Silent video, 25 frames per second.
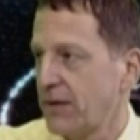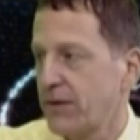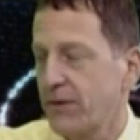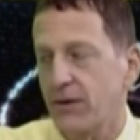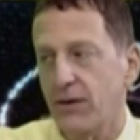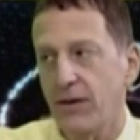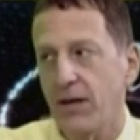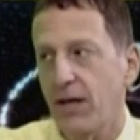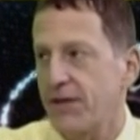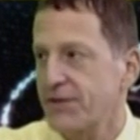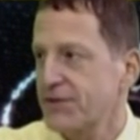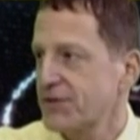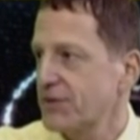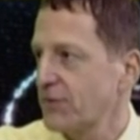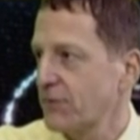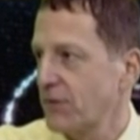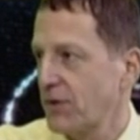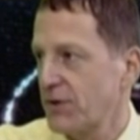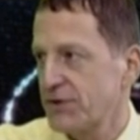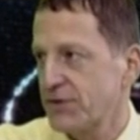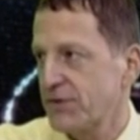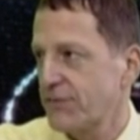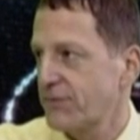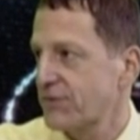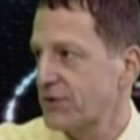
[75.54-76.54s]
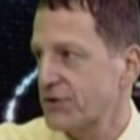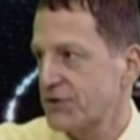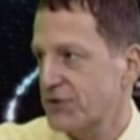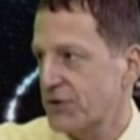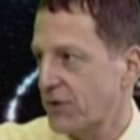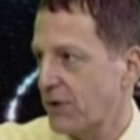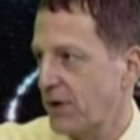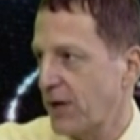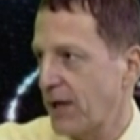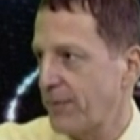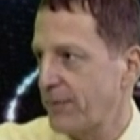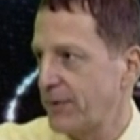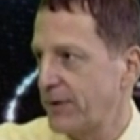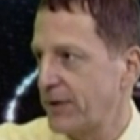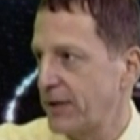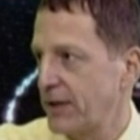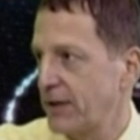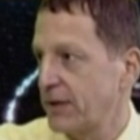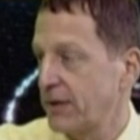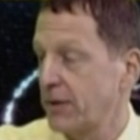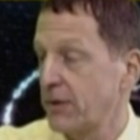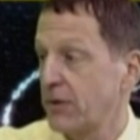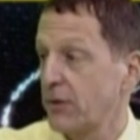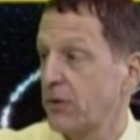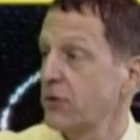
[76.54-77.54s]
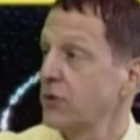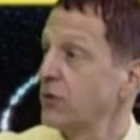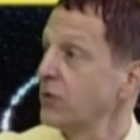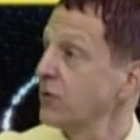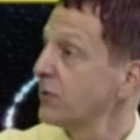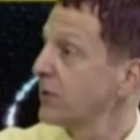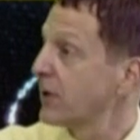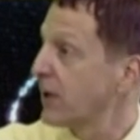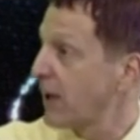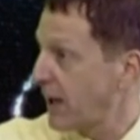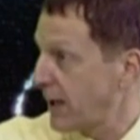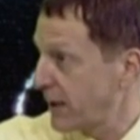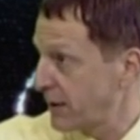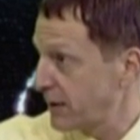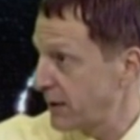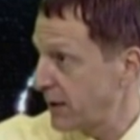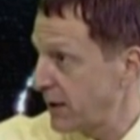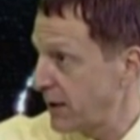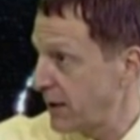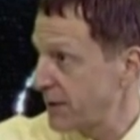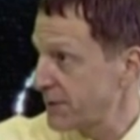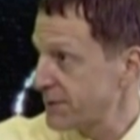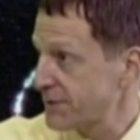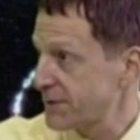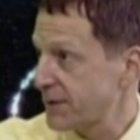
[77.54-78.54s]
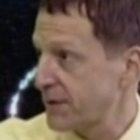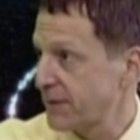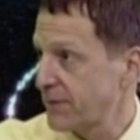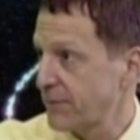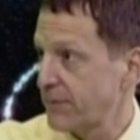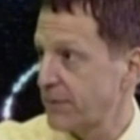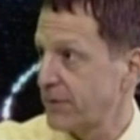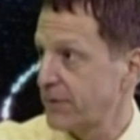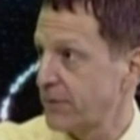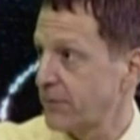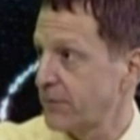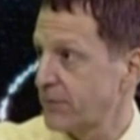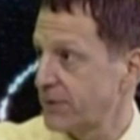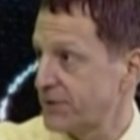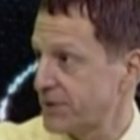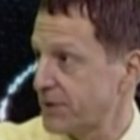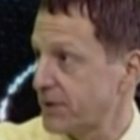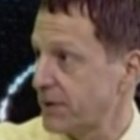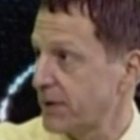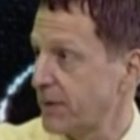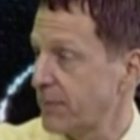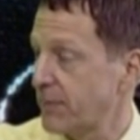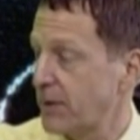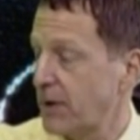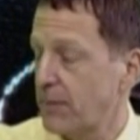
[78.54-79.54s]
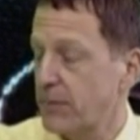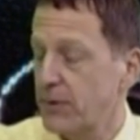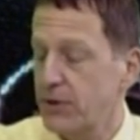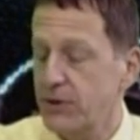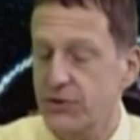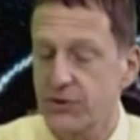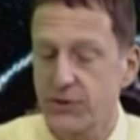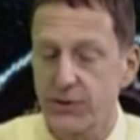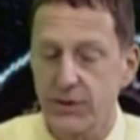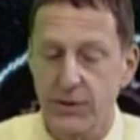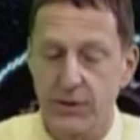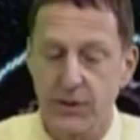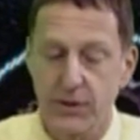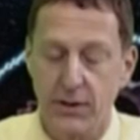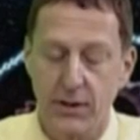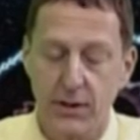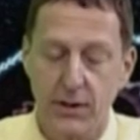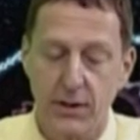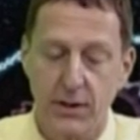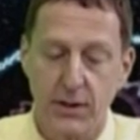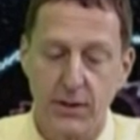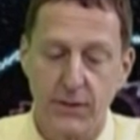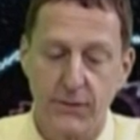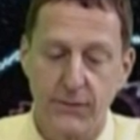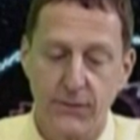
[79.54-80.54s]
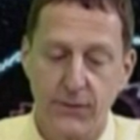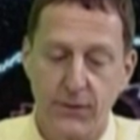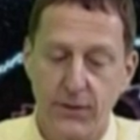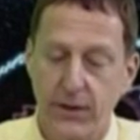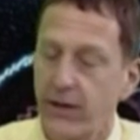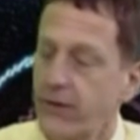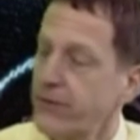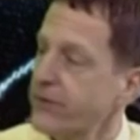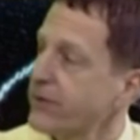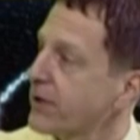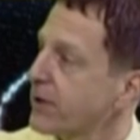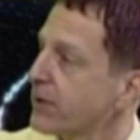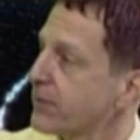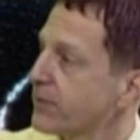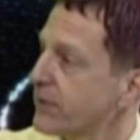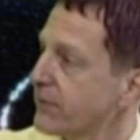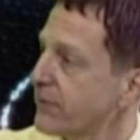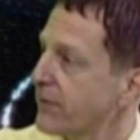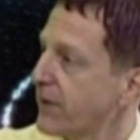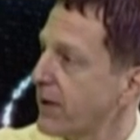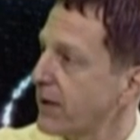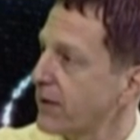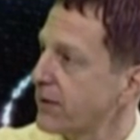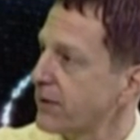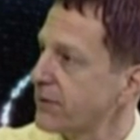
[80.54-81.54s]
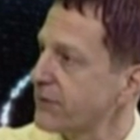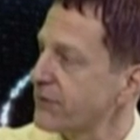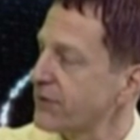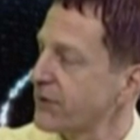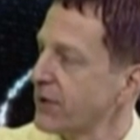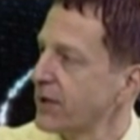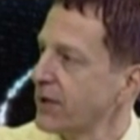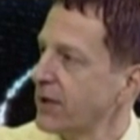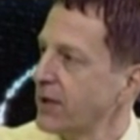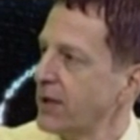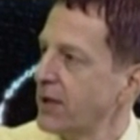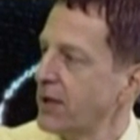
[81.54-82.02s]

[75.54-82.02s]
There are lots of ways of describing it, and there are new guidelines that have been recently published for healthcare providers.